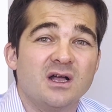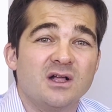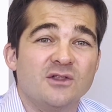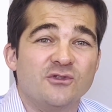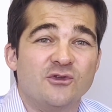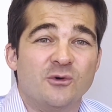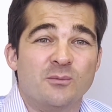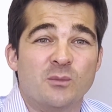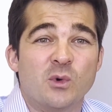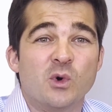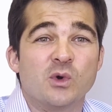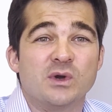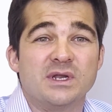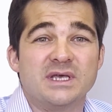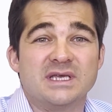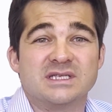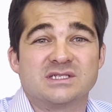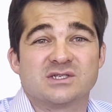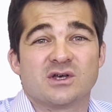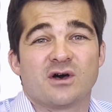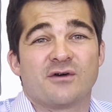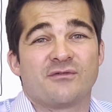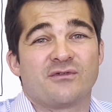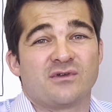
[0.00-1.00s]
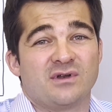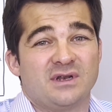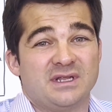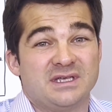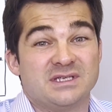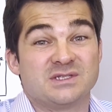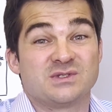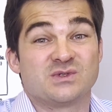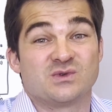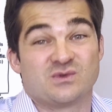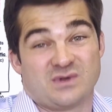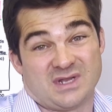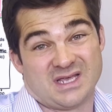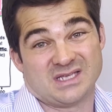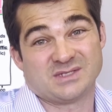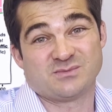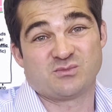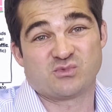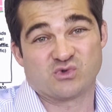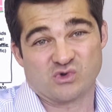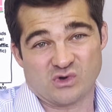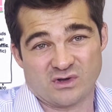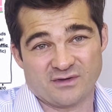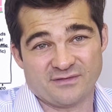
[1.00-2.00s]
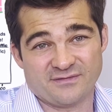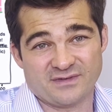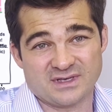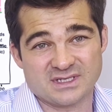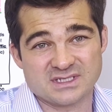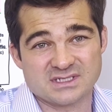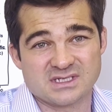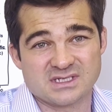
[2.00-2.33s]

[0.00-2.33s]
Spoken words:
The more leads often leads to less profit.